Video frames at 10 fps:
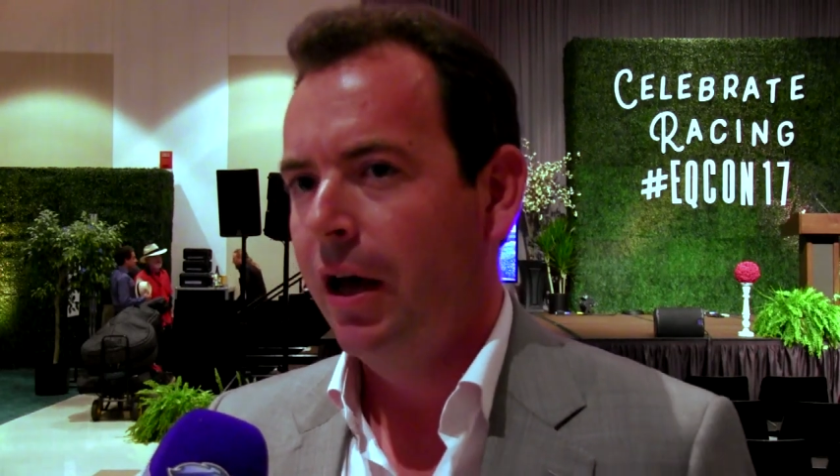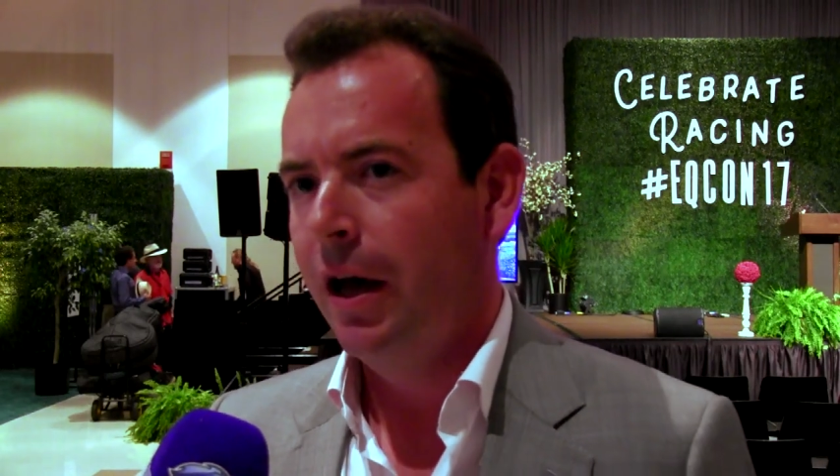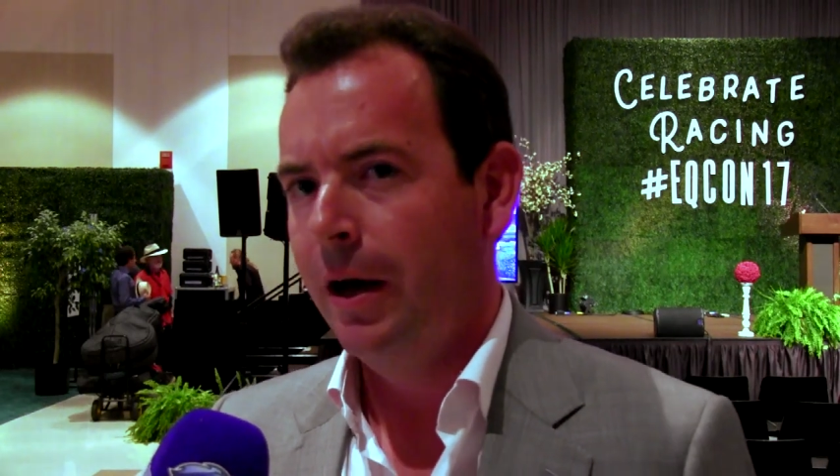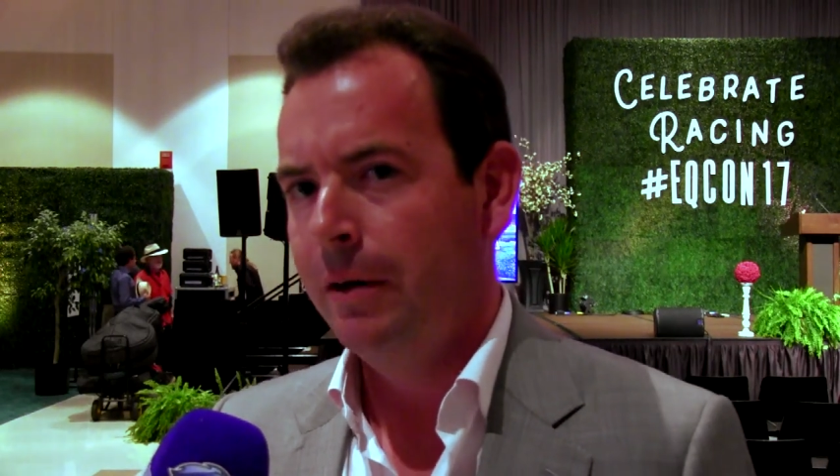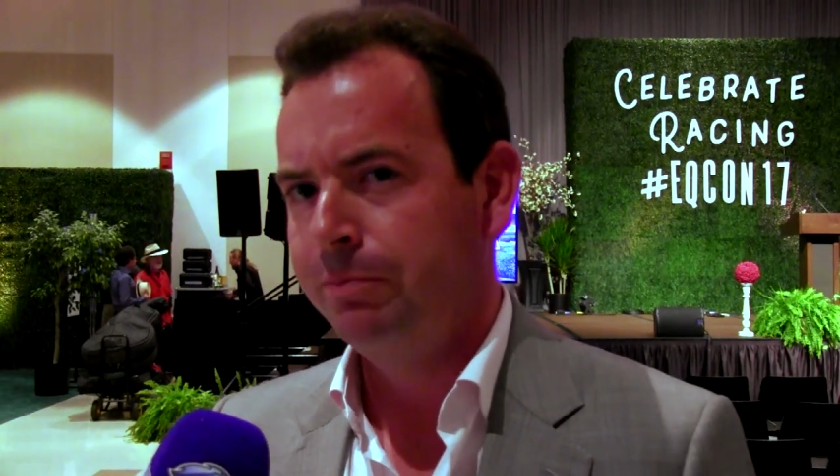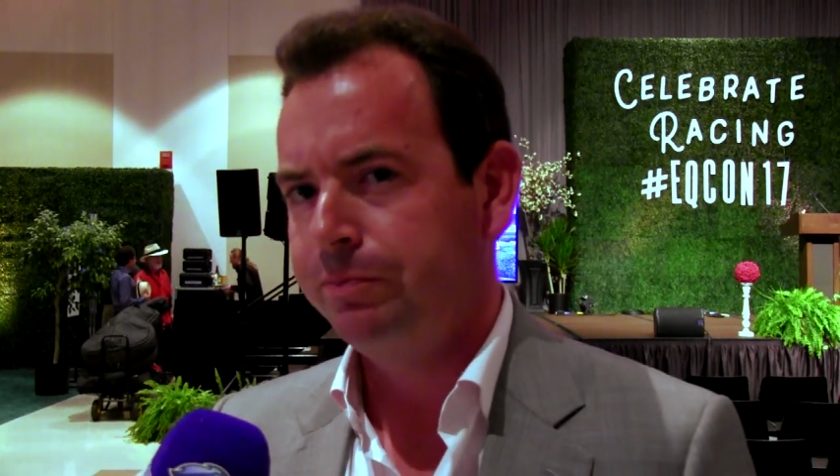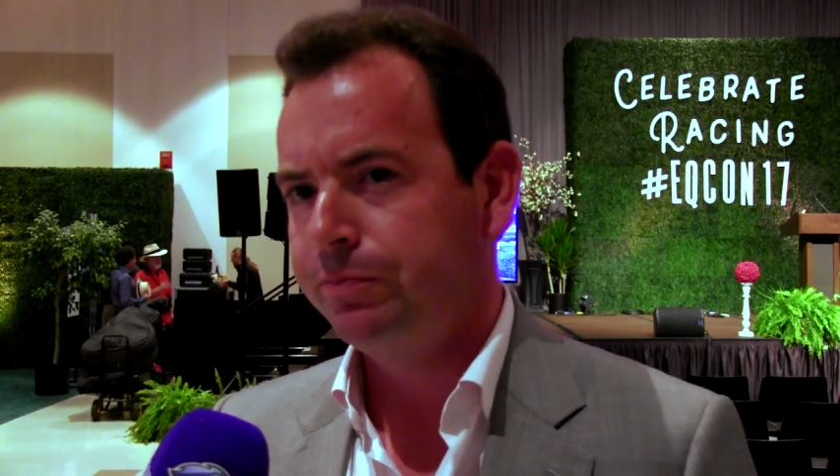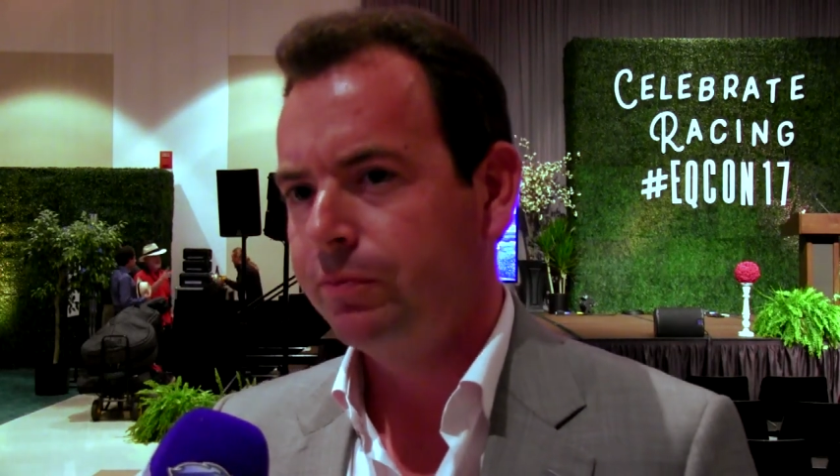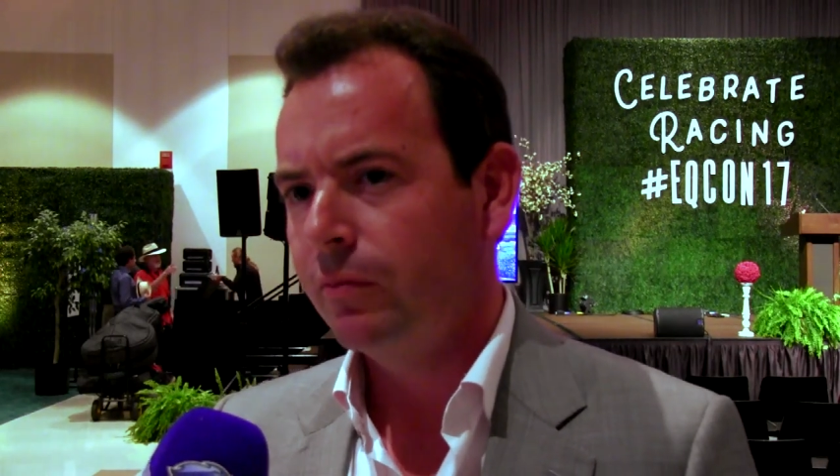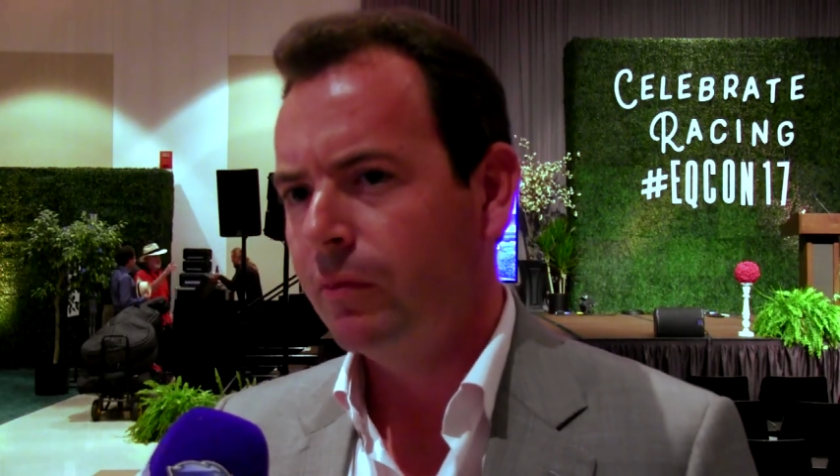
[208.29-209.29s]
And
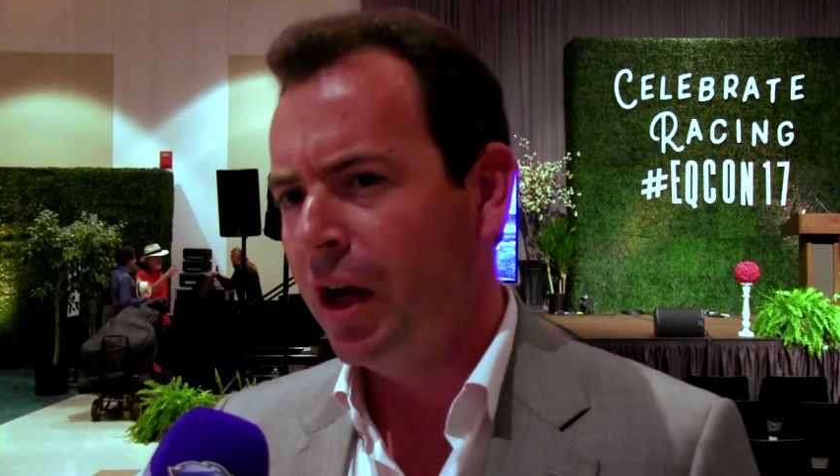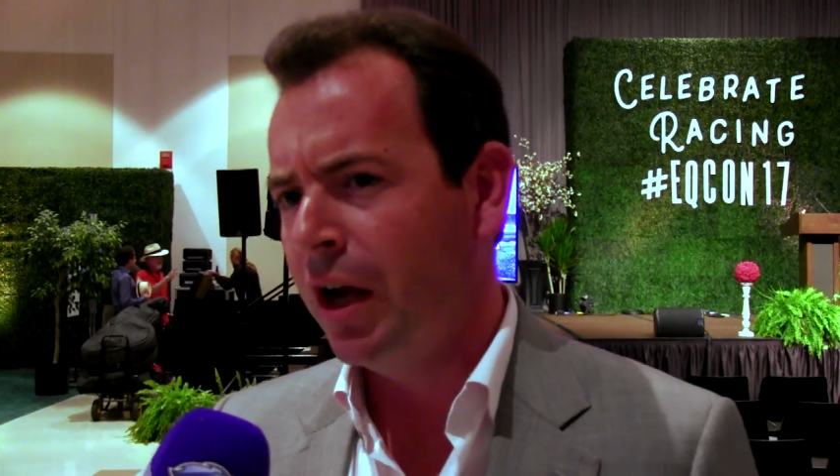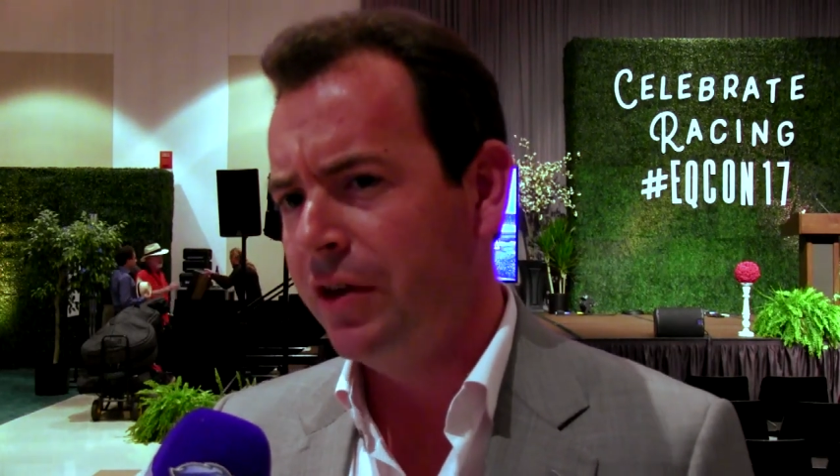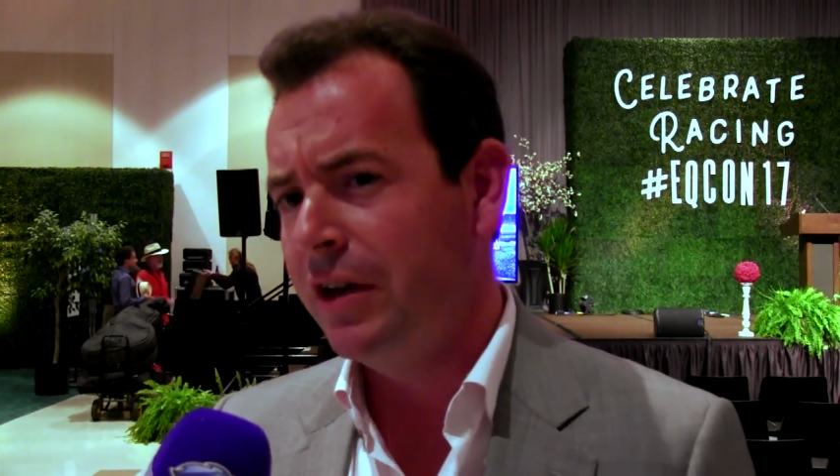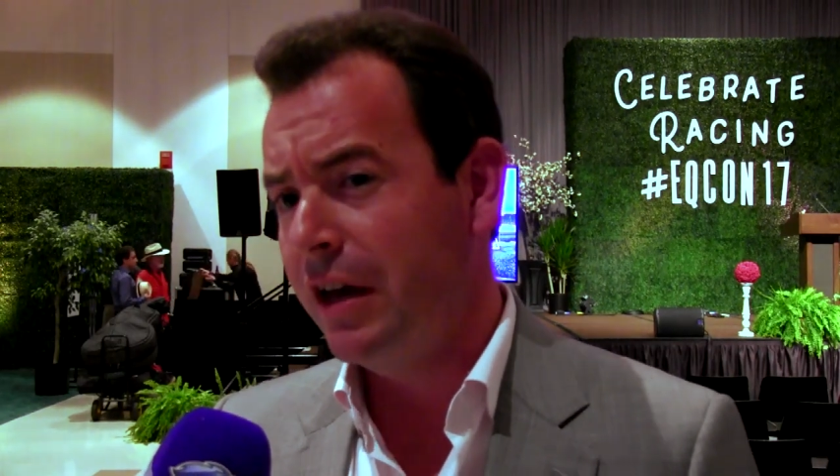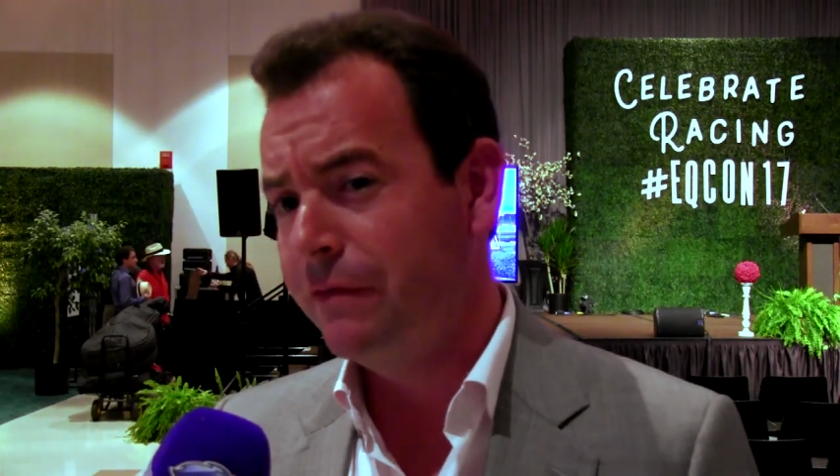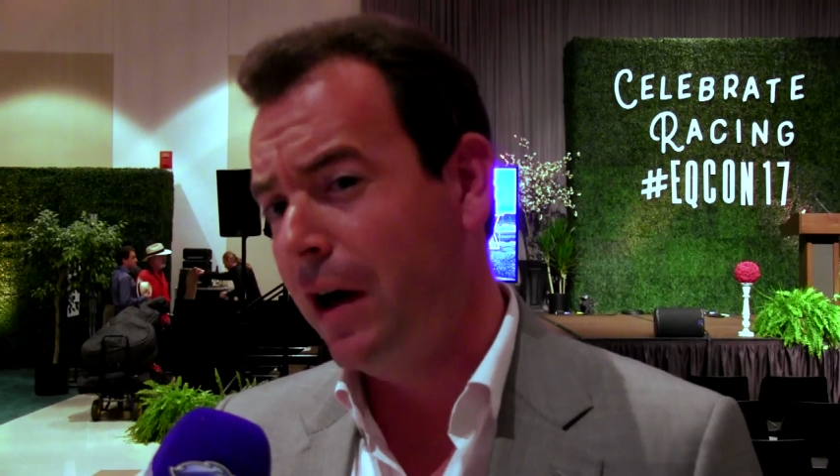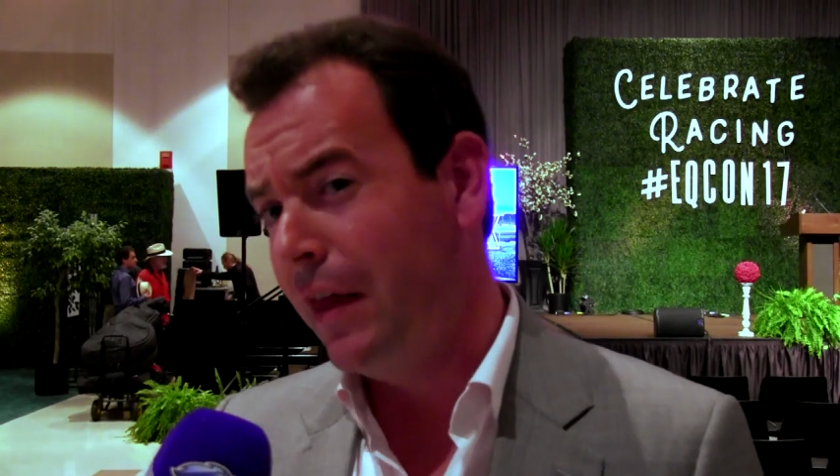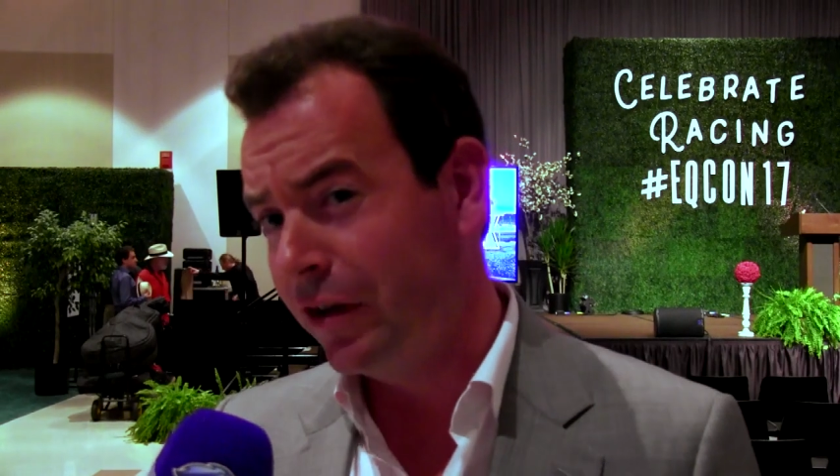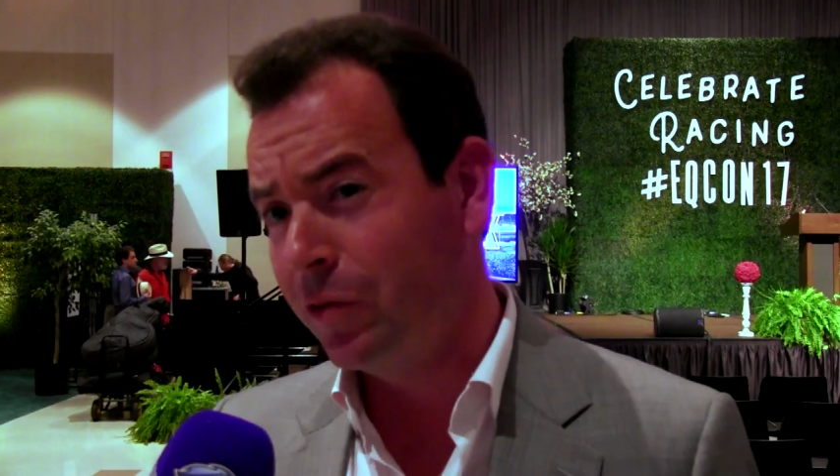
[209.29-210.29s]
I think they
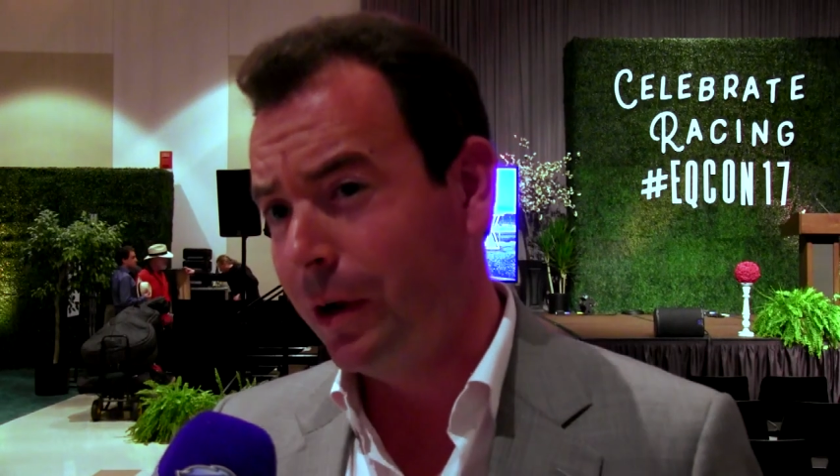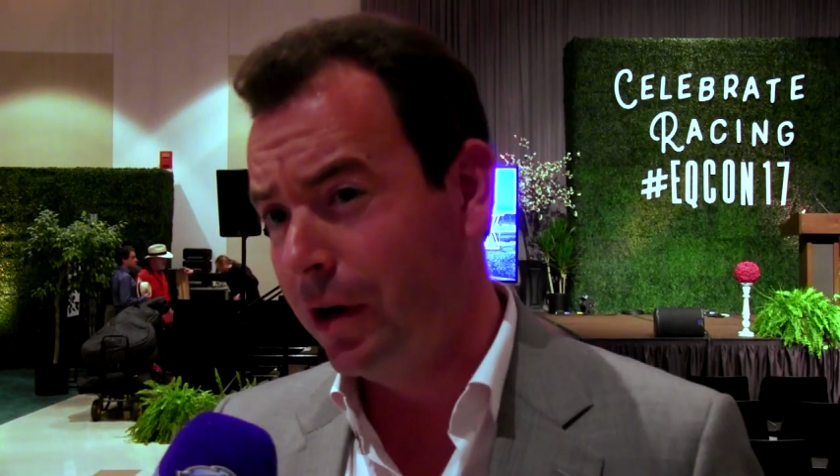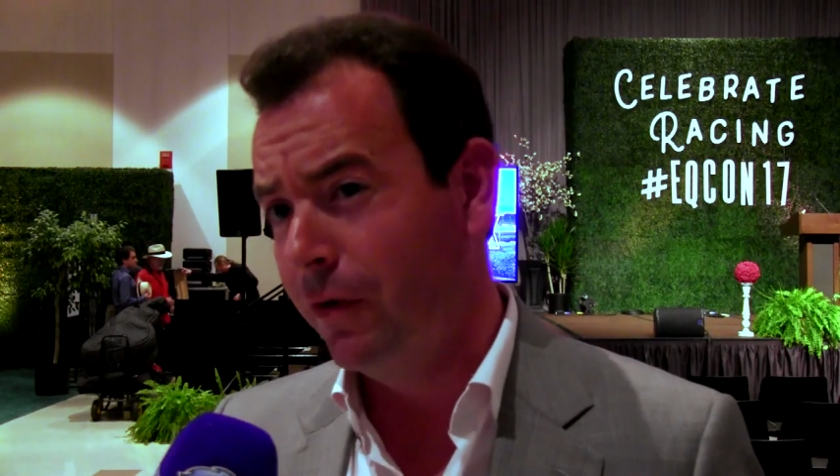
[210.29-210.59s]
felt that spirit